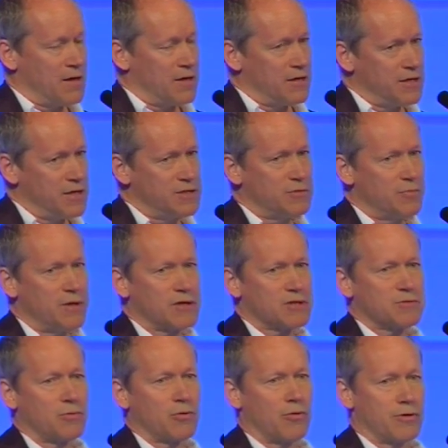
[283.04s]
need to be
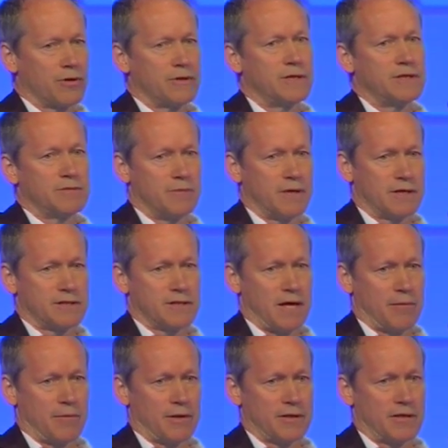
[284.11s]
explored and need to be
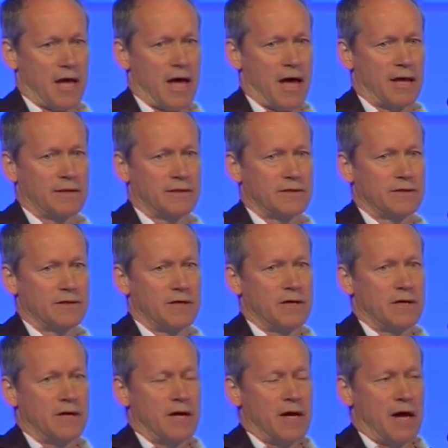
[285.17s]
examined. And
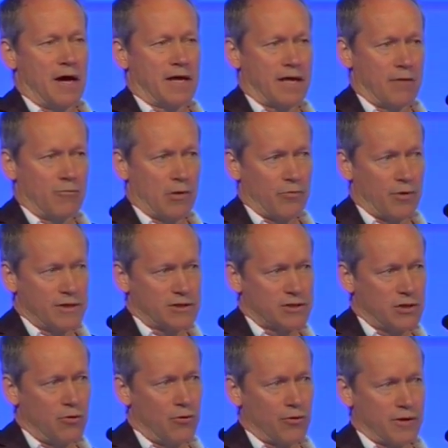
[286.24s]
again, when one is
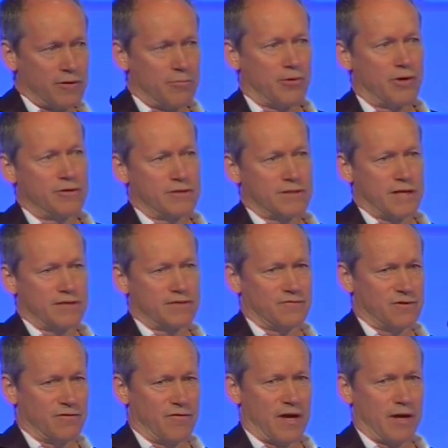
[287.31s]
caught in the process
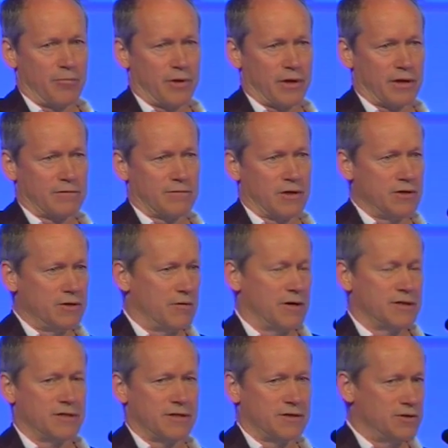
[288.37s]
of developing a new
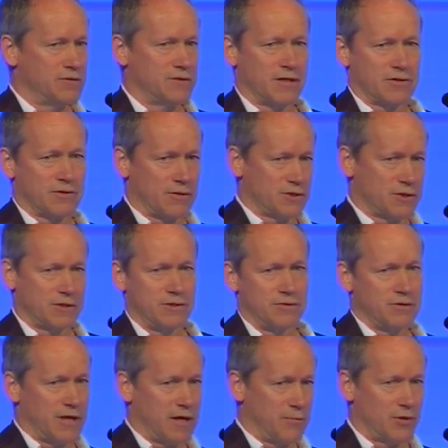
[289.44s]
idea, a new technology, a
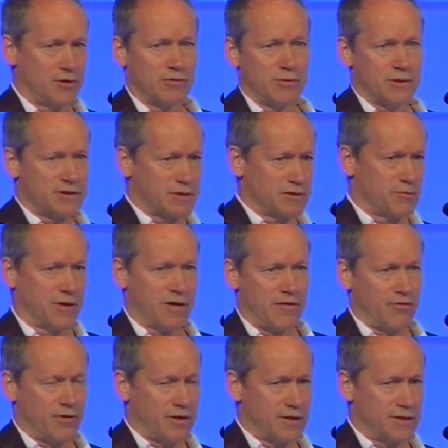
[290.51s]
new game, a new business,
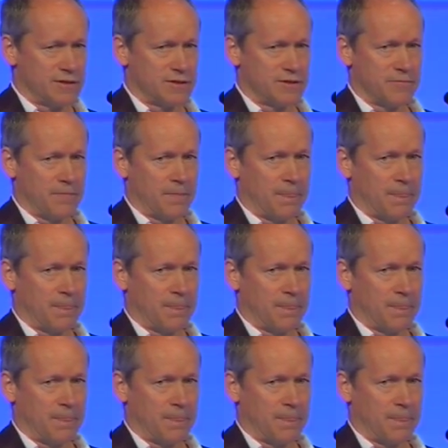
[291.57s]
whatever it is,